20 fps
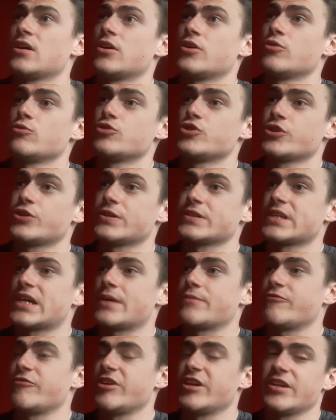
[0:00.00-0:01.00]
who
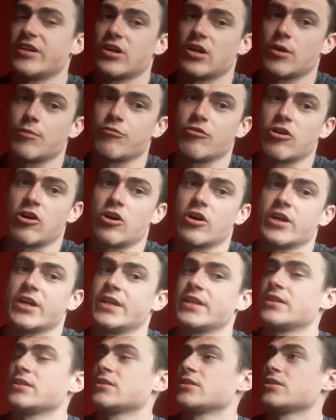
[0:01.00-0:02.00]
Jose Mourinho brought
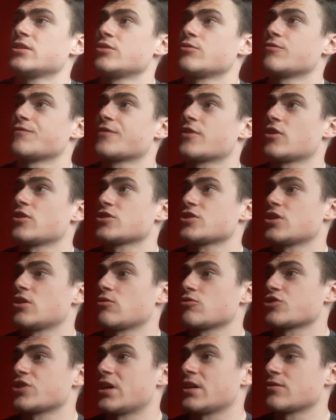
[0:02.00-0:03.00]
in, who of course
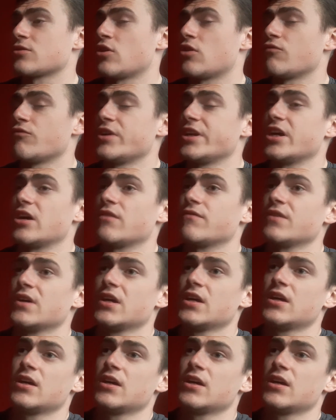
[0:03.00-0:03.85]
Solskjaer's got rid of.